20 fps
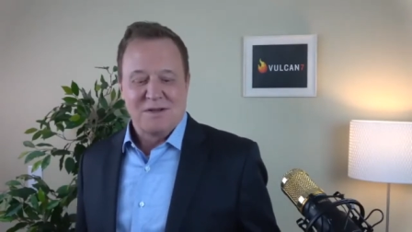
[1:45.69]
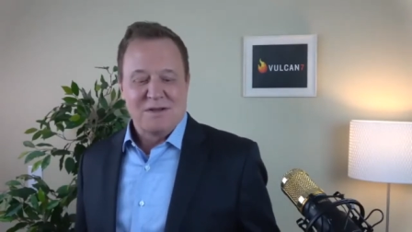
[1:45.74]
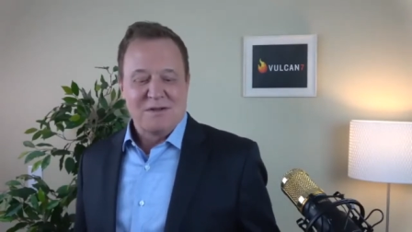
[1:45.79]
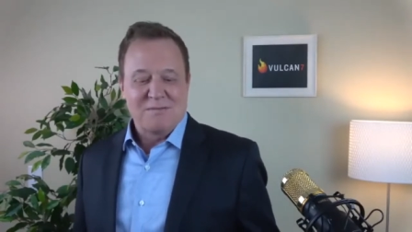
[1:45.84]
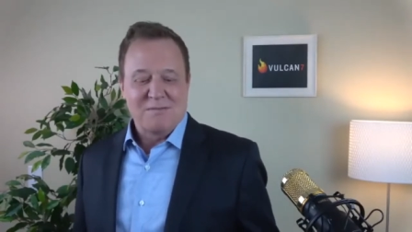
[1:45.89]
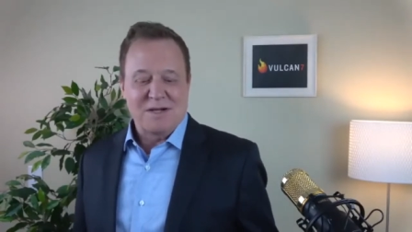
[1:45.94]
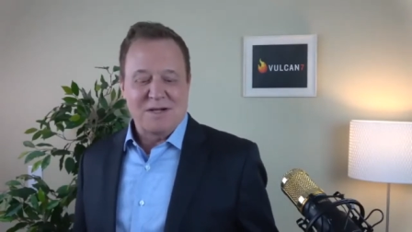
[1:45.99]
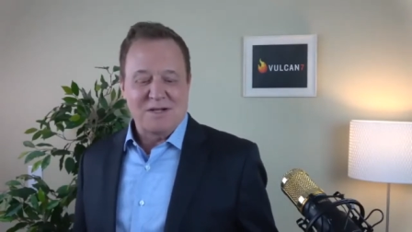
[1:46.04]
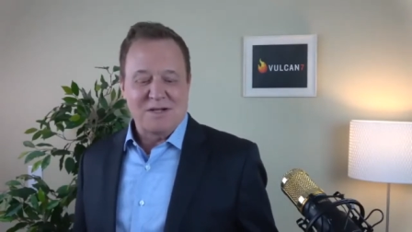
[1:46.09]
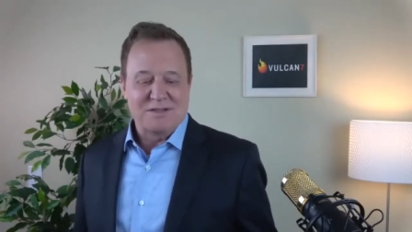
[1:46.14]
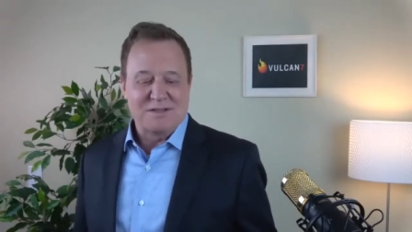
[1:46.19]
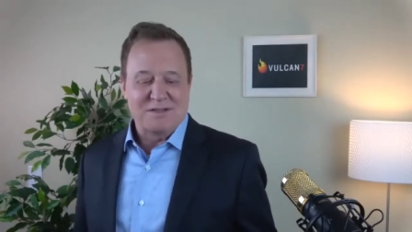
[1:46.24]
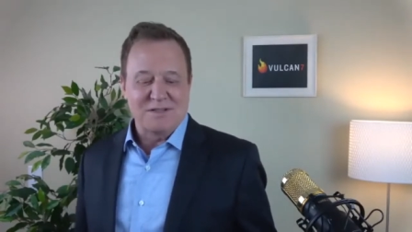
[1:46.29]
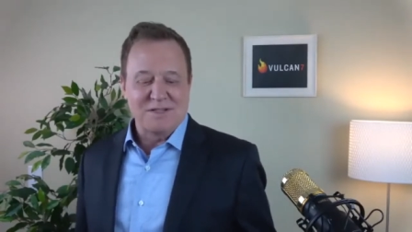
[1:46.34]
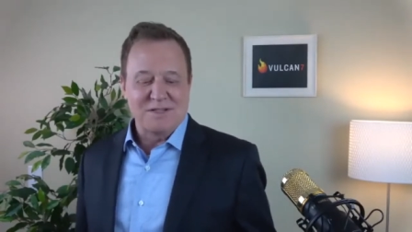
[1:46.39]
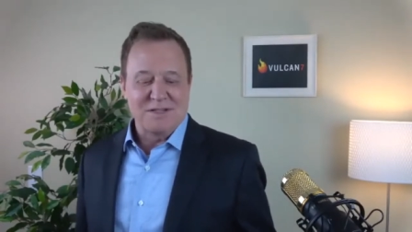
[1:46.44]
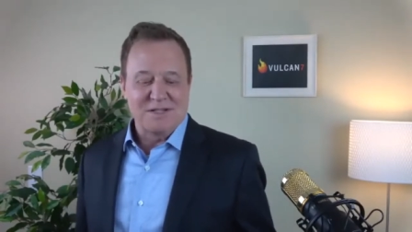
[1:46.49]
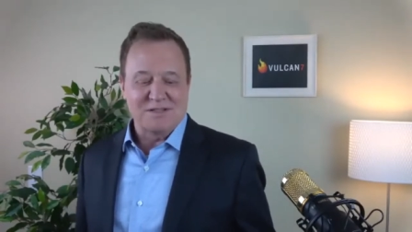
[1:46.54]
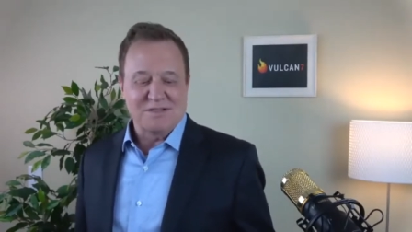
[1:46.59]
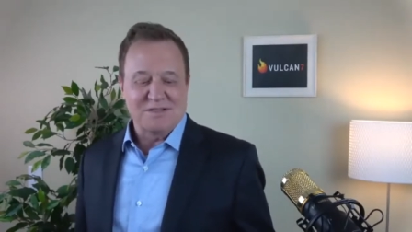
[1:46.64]
My
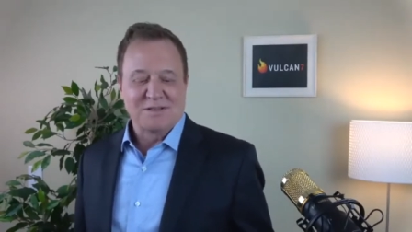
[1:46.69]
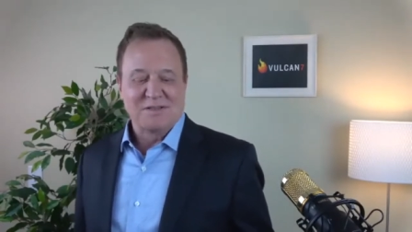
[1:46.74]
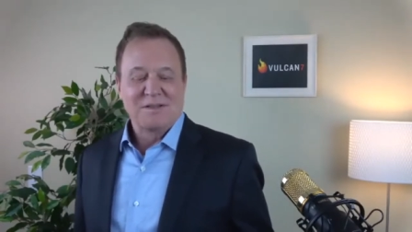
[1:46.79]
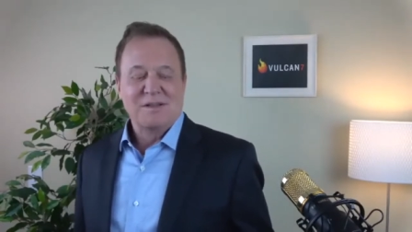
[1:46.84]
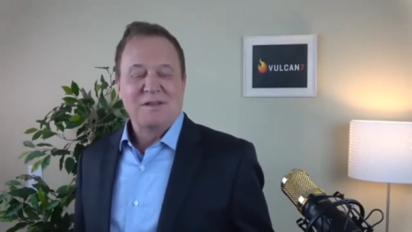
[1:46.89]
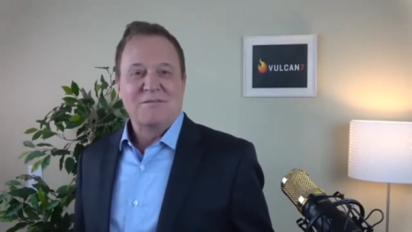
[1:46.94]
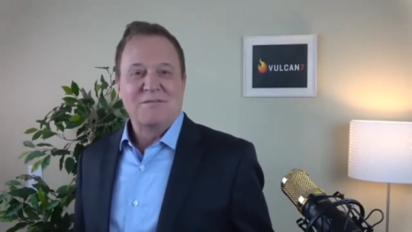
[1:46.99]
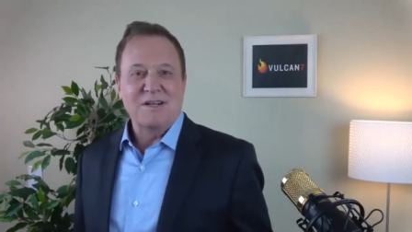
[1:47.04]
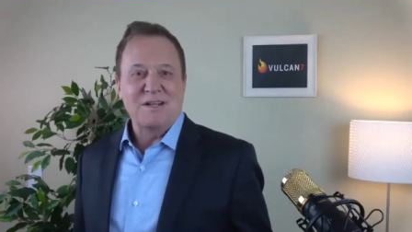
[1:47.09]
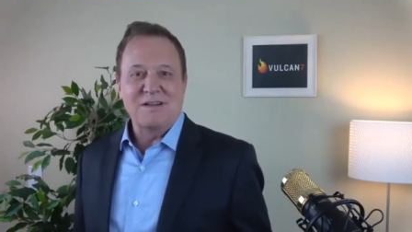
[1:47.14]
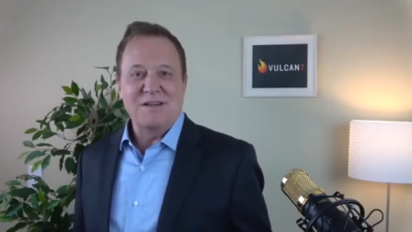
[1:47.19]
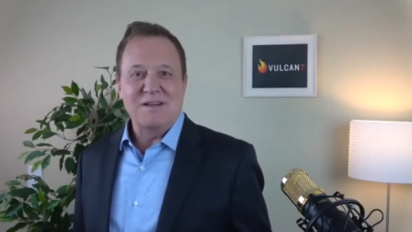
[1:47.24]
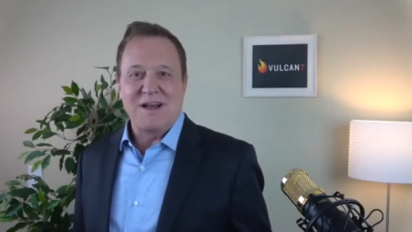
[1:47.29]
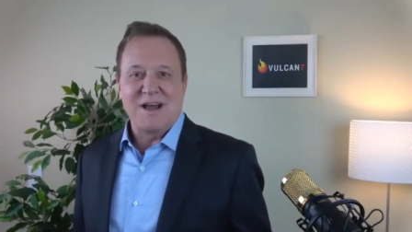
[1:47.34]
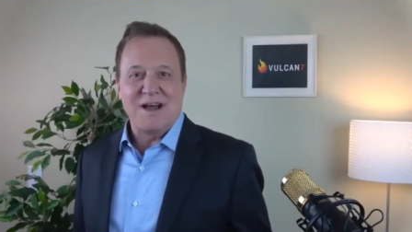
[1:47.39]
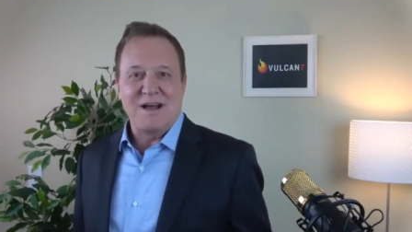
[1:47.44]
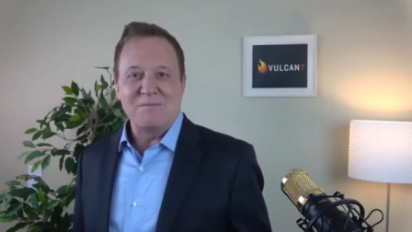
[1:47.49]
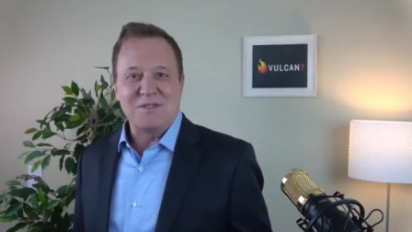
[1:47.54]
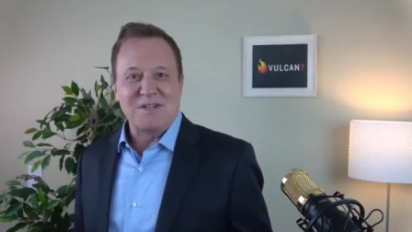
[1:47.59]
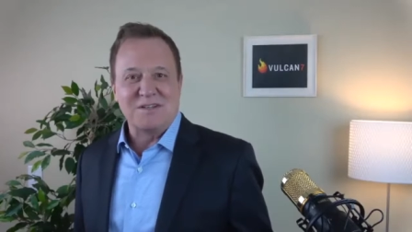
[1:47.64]
goodness.
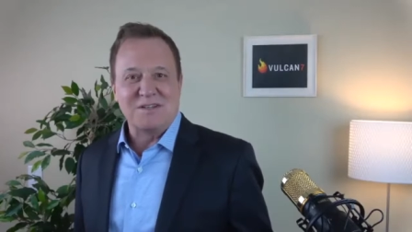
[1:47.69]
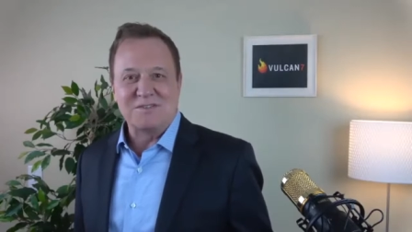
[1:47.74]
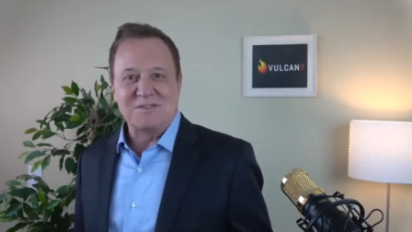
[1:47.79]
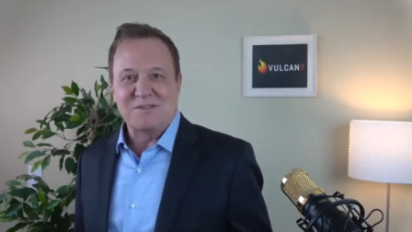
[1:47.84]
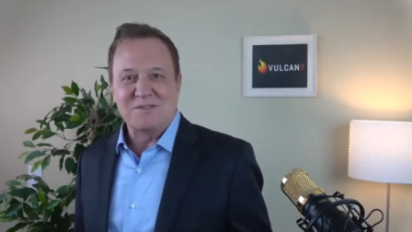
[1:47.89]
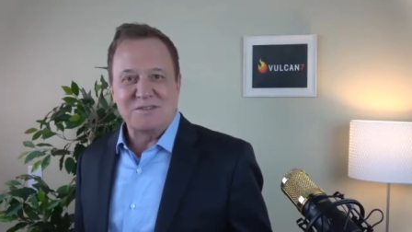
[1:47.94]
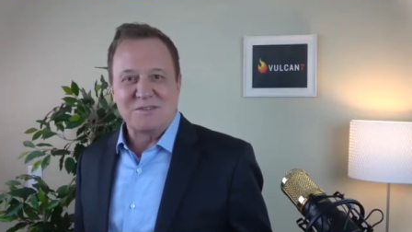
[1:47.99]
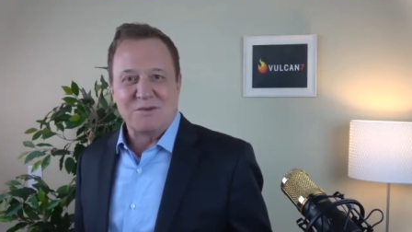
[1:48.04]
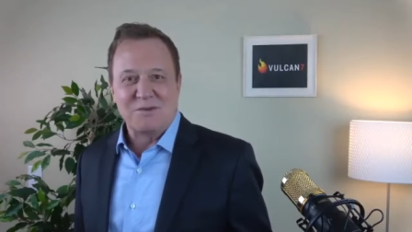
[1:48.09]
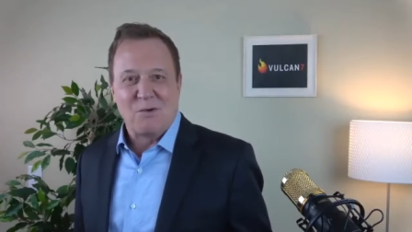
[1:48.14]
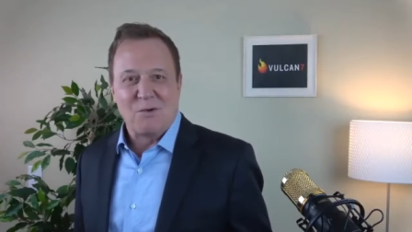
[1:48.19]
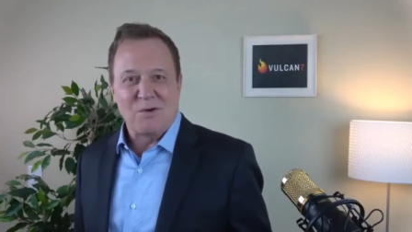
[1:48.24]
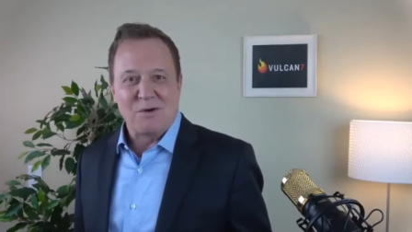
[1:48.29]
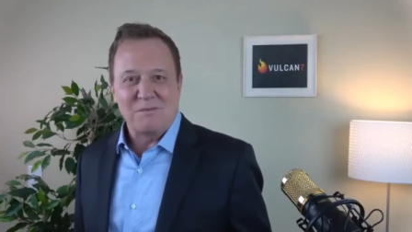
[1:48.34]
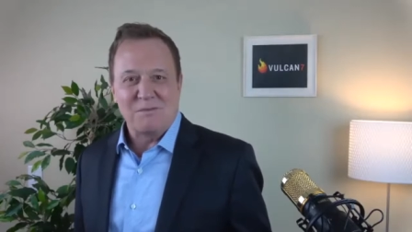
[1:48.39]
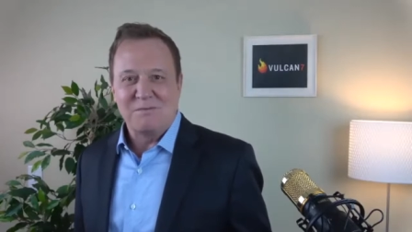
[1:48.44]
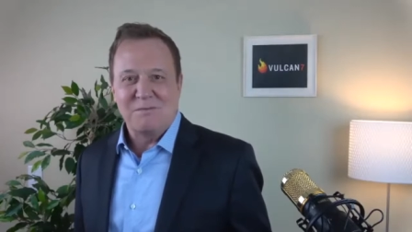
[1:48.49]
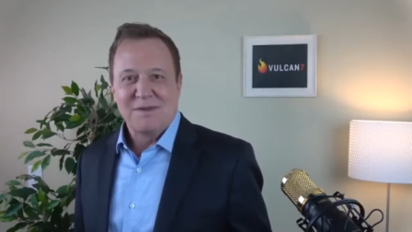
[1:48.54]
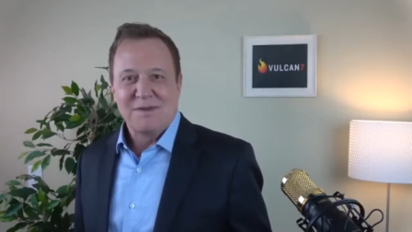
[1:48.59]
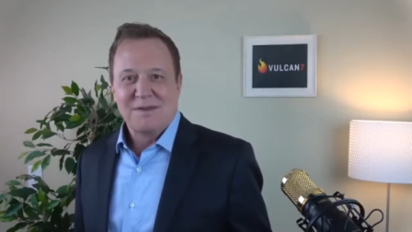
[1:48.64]
Vietnam, Desert
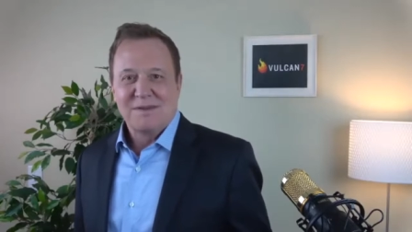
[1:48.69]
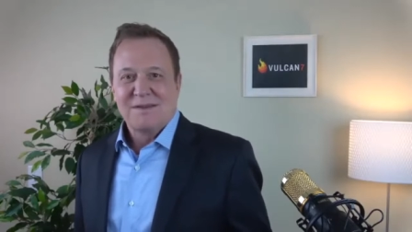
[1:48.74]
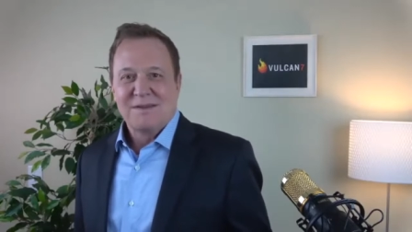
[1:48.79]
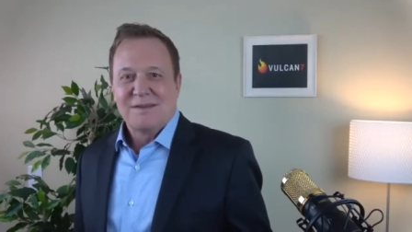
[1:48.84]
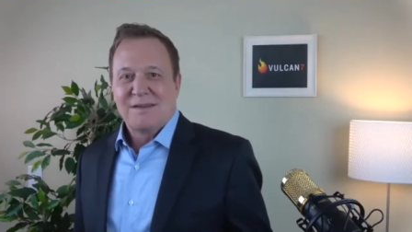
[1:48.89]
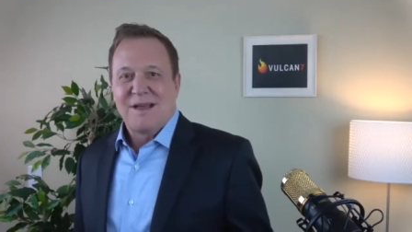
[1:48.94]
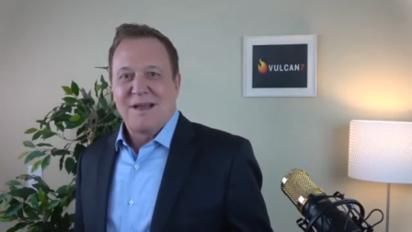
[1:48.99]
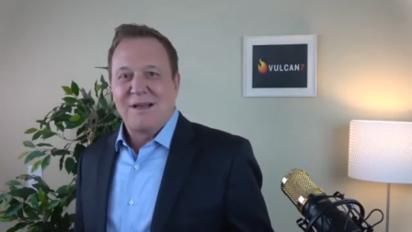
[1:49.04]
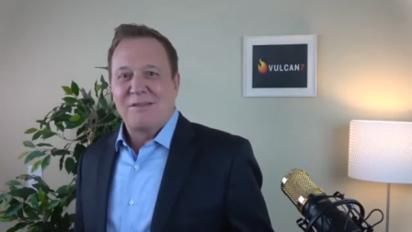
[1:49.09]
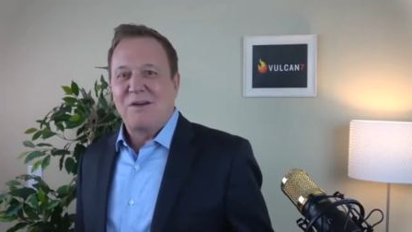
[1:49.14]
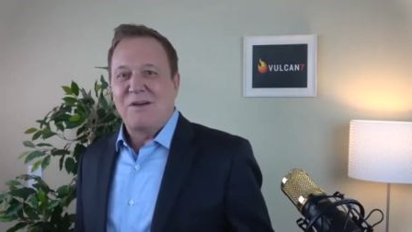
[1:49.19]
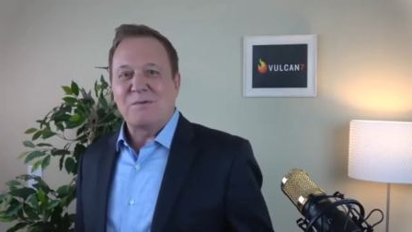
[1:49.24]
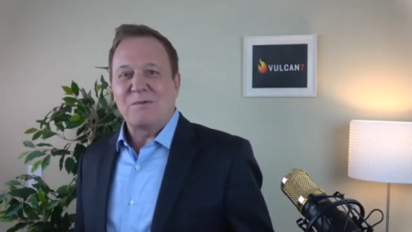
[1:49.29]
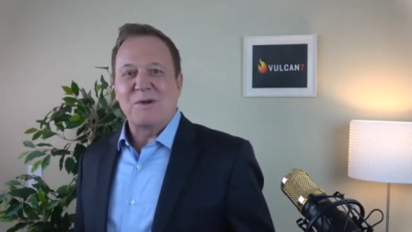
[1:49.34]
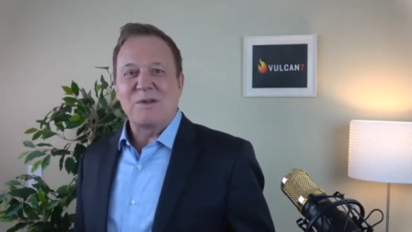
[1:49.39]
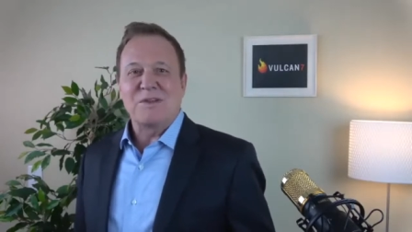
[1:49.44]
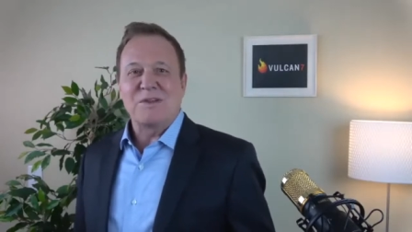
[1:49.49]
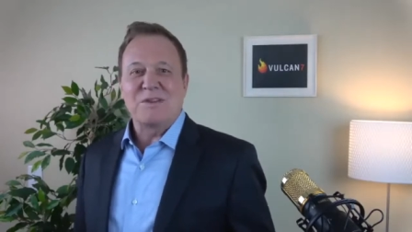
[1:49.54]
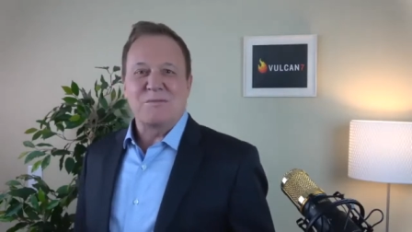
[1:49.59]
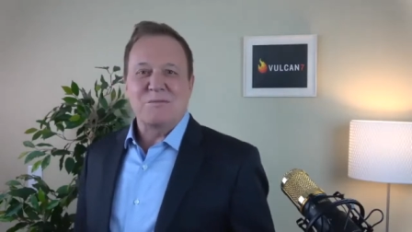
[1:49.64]
Storm. How long were
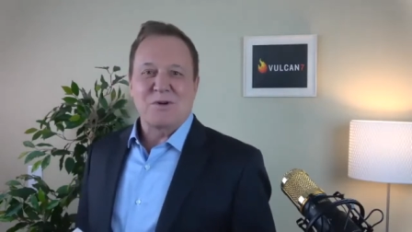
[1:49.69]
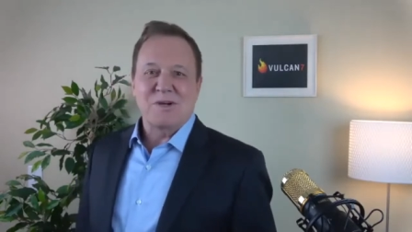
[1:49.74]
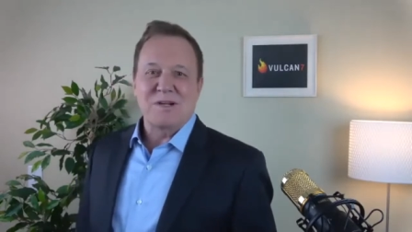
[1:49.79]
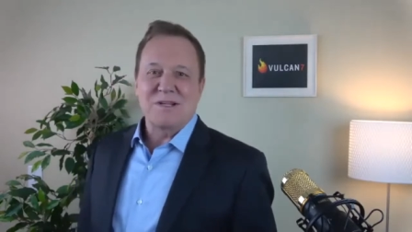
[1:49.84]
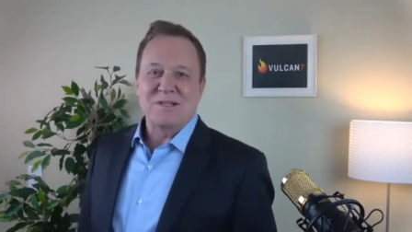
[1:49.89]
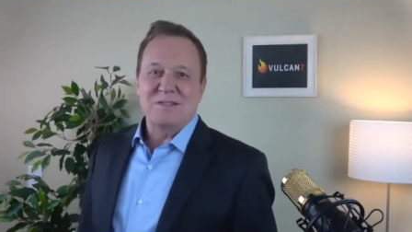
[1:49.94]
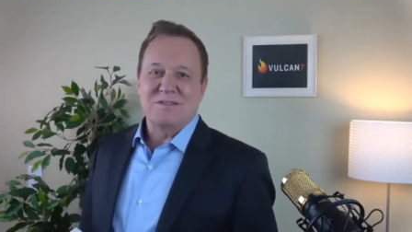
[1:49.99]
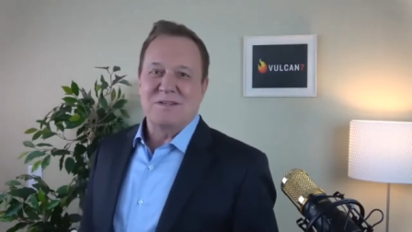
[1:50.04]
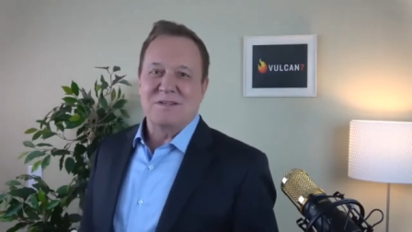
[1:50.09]
you in the Marines?